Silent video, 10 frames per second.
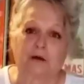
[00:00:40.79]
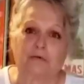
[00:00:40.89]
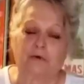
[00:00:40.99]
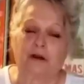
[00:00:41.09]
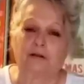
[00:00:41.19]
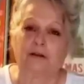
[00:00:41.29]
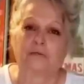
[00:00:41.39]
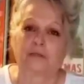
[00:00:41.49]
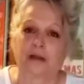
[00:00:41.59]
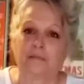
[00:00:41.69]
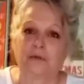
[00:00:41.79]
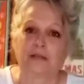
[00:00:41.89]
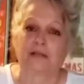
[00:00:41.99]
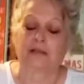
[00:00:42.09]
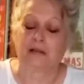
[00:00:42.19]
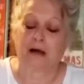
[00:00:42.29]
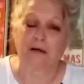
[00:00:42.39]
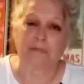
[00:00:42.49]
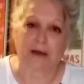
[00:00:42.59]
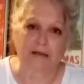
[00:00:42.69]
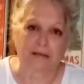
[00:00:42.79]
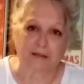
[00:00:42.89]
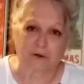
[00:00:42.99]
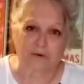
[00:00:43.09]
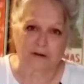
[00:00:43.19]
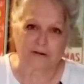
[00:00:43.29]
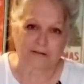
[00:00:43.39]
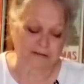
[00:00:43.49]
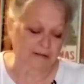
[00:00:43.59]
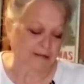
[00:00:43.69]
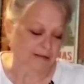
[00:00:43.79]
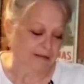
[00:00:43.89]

so we all know what that means a lot of baking going on.